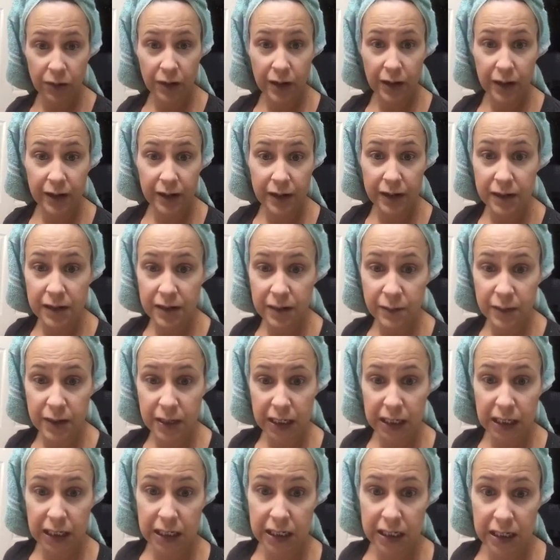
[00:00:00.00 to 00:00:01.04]
I need some
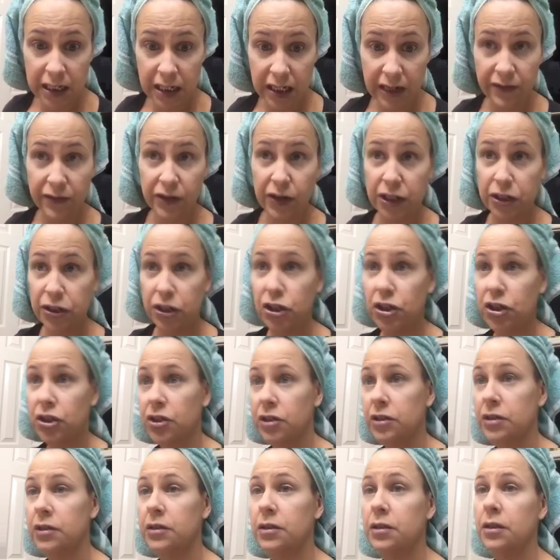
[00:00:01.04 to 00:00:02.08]
serious coverage.
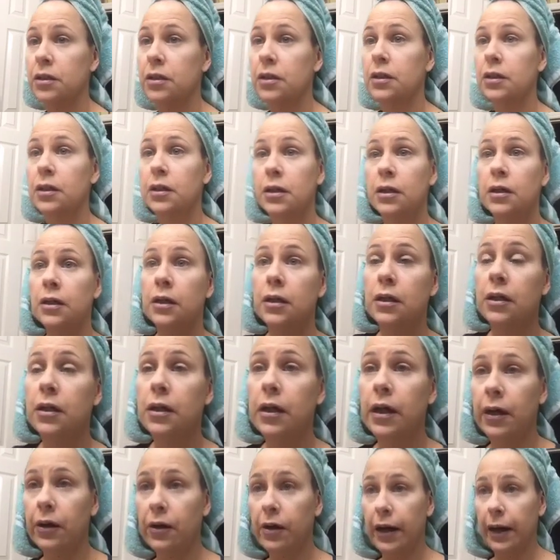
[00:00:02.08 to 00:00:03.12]

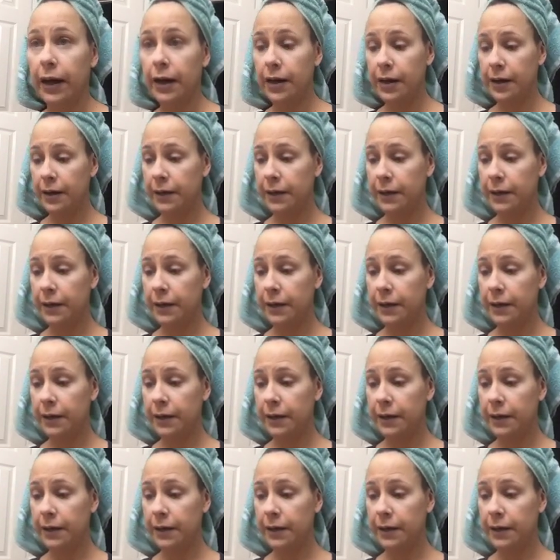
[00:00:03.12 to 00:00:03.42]
Okay.